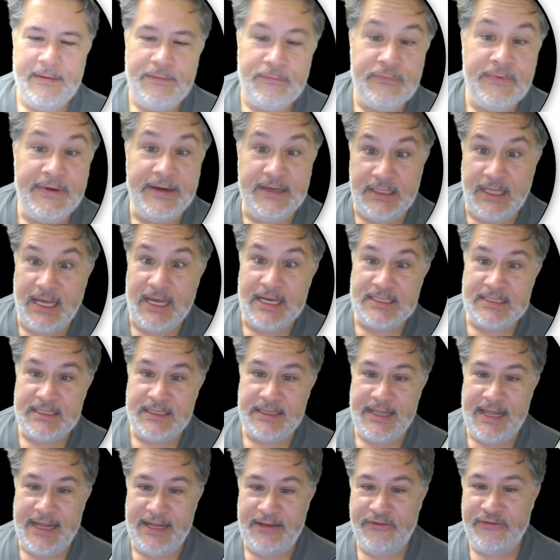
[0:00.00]

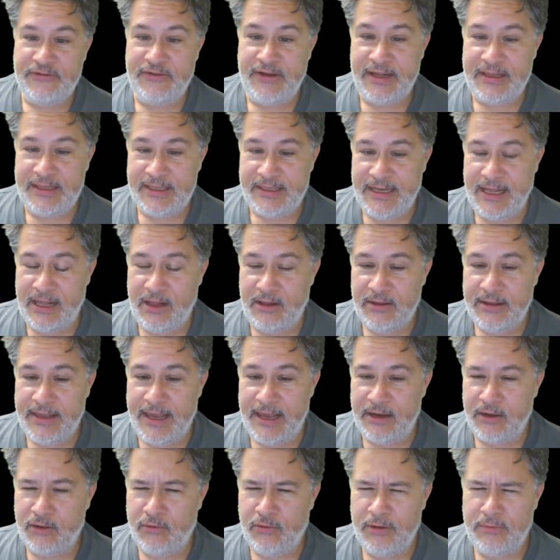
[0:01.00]
realizing that silent L
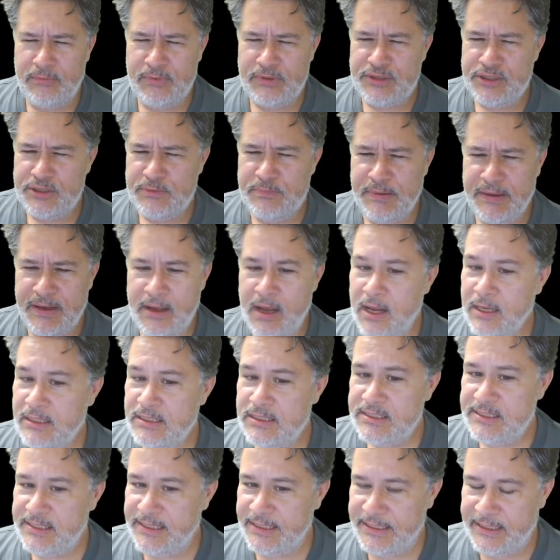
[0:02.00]
category, which is beyond
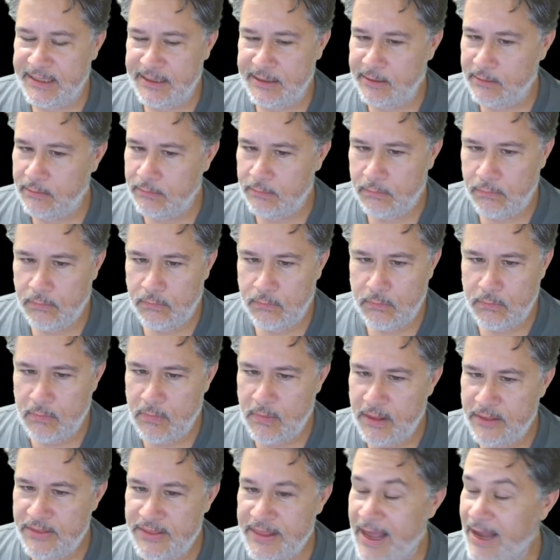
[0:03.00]
sneaky.
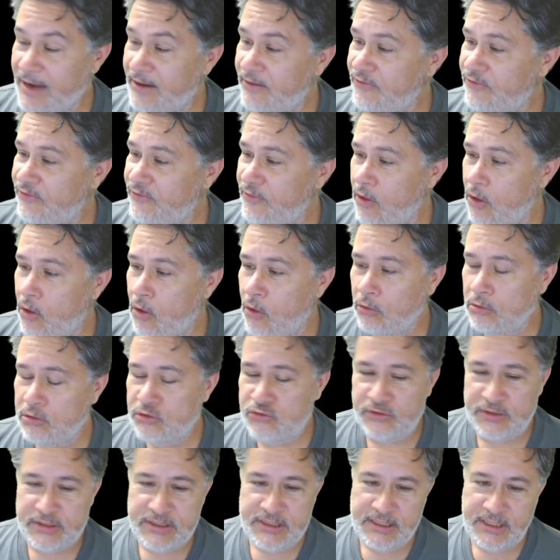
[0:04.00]
That is
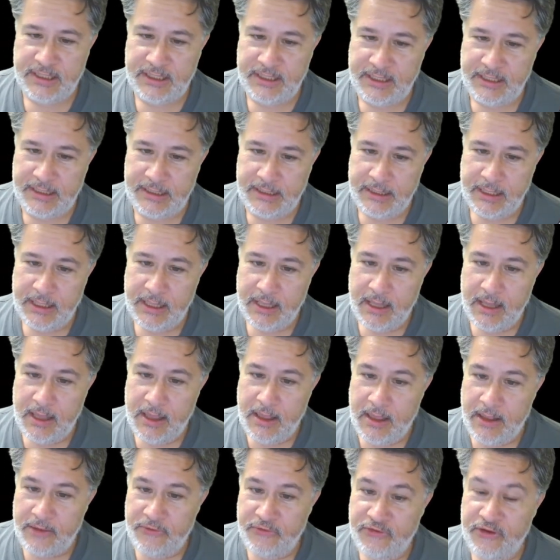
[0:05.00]
ultra sneaky.
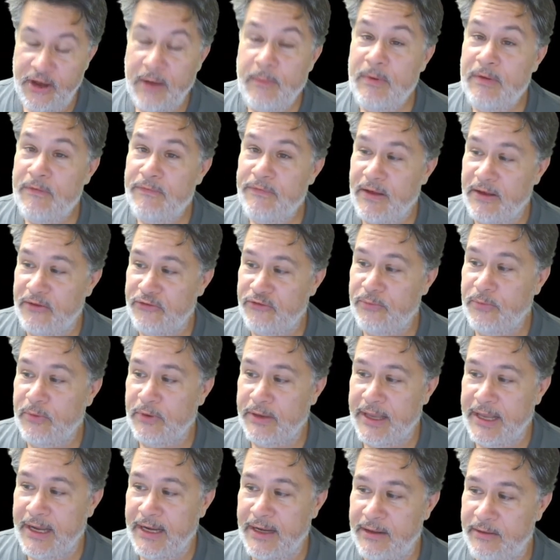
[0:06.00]
Some of us will
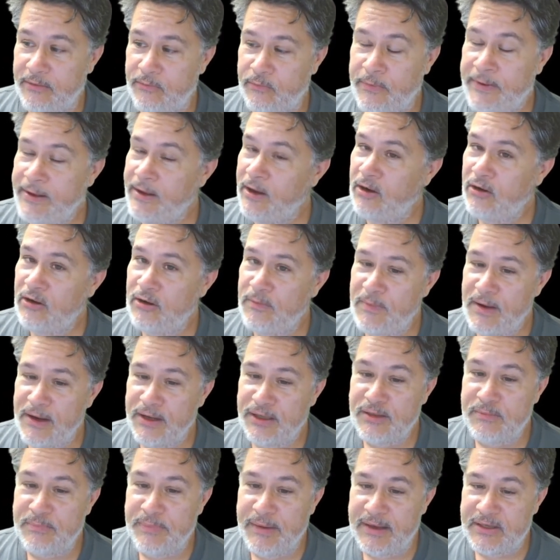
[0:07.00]
get it. We are among
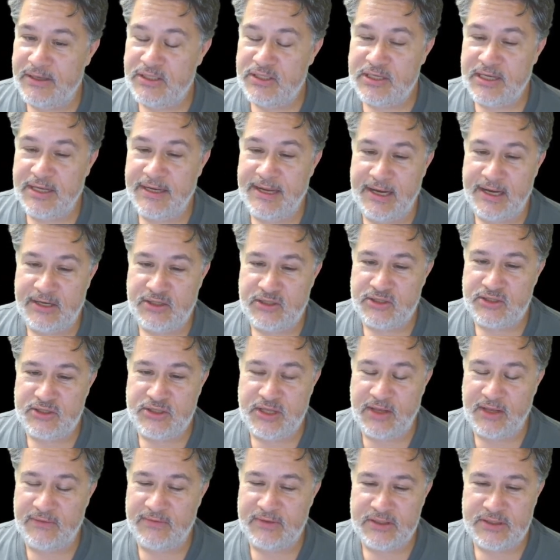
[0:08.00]
the best connection
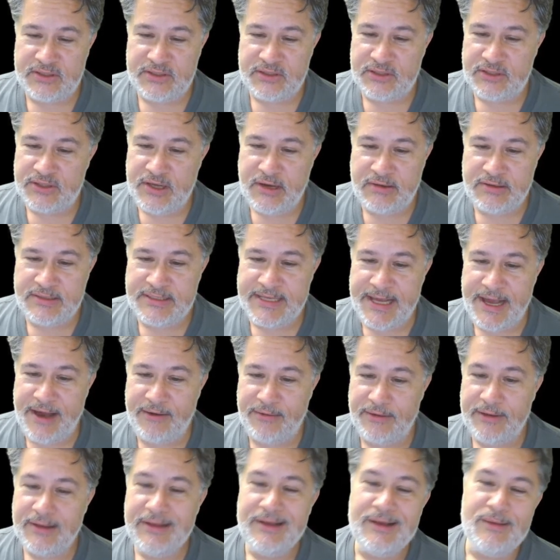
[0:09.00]
solvers, there's no
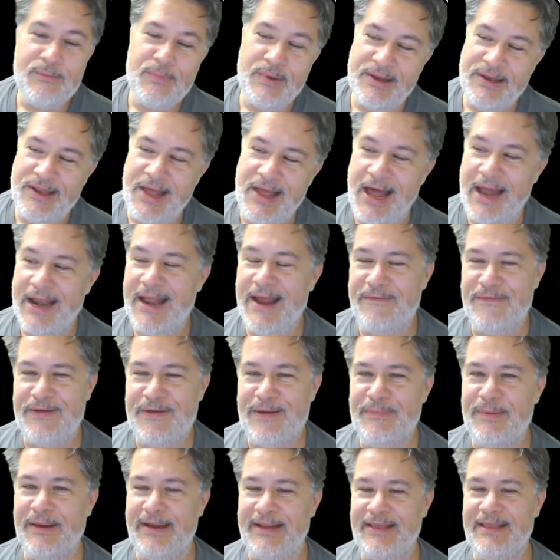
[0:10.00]
doubt, but not
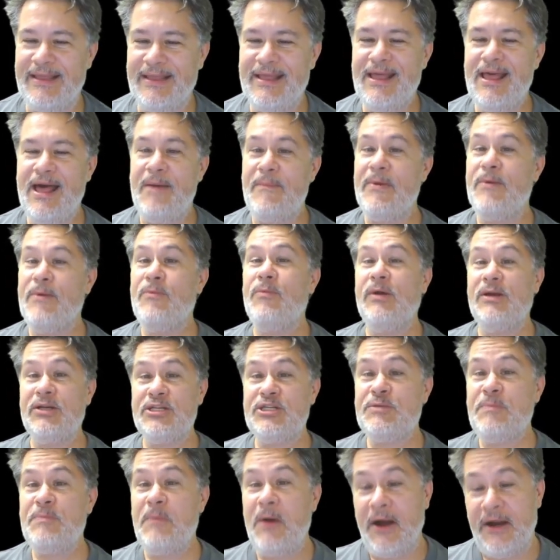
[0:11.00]
everybody. I mean, we're
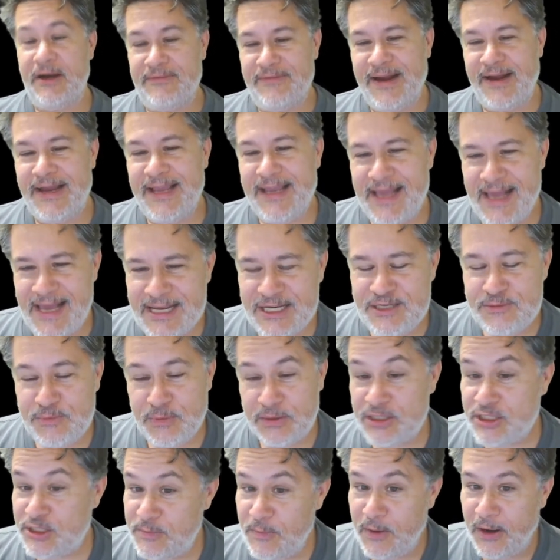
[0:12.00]
smart, right, guys?
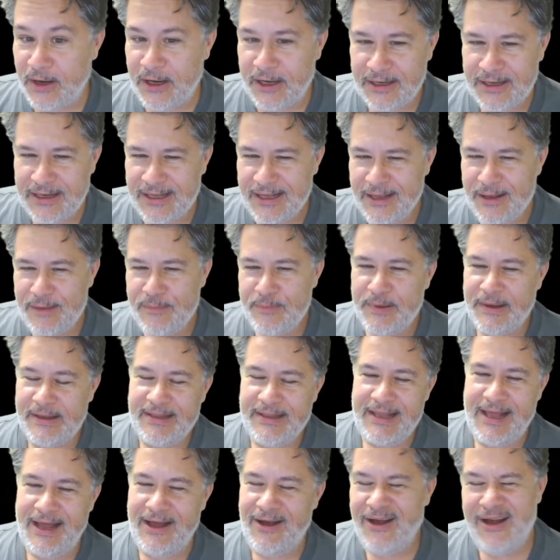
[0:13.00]
We're smart.
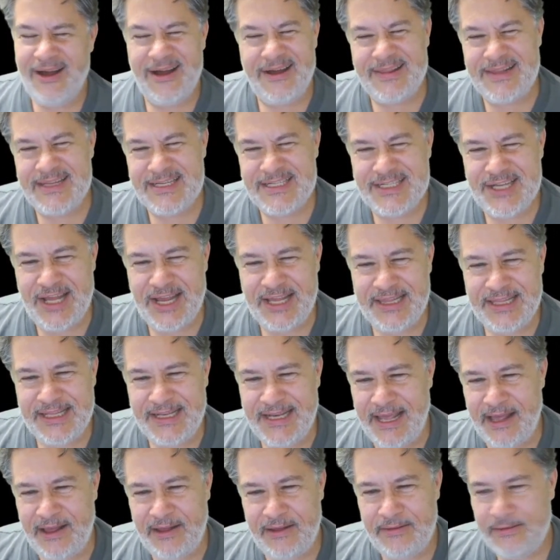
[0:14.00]
But the silent
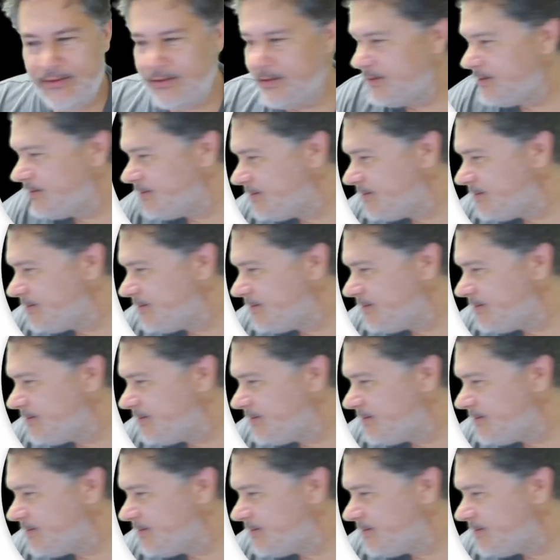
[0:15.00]
L,